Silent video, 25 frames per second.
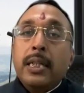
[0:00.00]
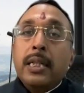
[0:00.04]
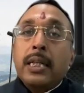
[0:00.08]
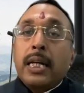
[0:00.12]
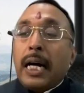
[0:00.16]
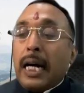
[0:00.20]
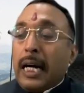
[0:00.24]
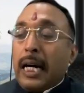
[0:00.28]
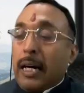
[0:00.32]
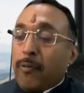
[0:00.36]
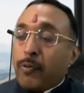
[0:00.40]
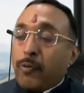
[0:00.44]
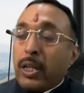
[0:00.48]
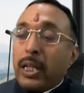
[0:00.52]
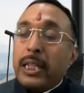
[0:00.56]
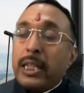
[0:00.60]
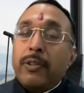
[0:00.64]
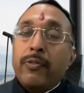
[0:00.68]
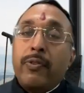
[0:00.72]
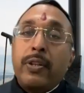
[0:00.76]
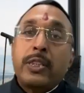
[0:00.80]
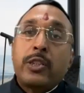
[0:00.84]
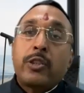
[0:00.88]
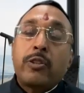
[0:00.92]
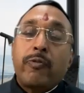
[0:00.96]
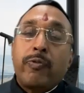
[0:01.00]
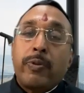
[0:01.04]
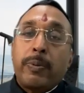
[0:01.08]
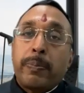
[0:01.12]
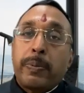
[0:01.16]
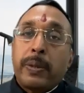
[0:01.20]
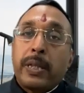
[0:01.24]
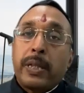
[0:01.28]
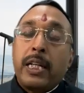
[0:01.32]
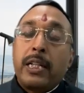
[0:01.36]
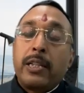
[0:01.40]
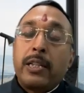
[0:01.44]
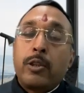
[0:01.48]
after the 1st of
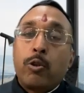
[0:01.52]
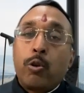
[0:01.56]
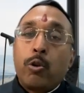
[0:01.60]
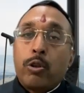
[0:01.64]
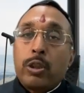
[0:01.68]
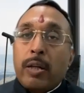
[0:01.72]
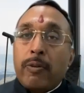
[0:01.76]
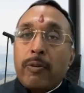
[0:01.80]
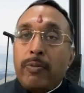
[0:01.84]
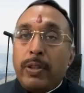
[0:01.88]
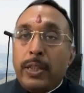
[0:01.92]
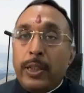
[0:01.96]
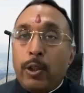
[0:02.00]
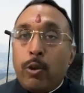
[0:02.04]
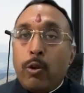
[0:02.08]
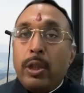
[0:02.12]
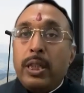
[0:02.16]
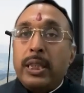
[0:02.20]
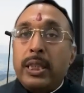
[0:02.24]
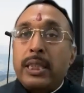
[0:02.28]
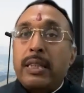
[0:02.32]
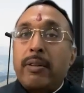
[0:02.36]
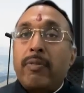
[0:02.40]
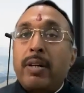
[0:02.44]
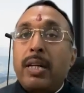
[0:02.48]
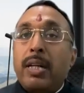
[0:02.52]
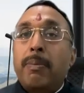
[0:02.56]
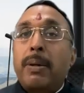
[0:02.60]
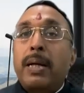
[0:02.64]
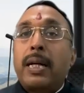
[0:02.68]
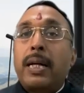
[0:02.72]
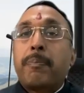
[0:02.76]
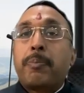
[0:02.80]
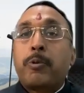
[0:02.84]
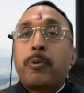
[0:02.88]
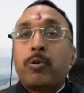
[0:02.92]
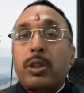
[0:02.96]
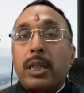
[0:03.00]
April, though the window is available
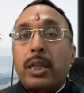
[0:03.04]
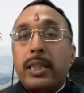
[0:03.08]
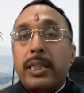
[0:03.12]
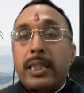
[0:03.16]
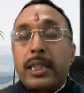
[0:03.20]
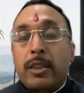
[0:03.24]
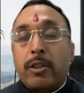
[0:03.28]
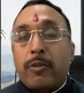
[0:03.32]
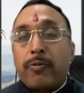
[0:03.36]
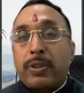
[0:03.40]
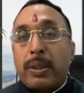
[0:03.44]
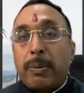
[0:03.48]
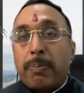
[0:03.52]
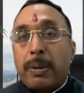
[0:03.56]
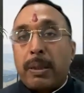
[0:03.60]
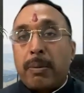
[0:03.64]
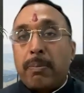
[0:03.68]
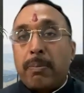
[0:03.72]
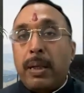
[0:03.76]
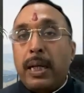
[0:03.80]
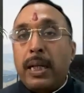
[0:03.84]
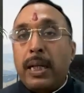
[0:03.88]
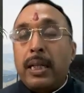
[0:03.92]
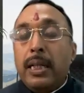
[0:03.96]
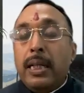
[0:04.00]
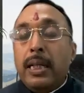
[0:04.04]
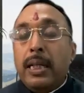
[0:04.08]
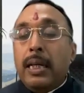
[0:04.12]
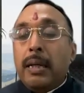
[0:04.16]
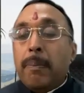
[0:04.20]
up to 30th of September,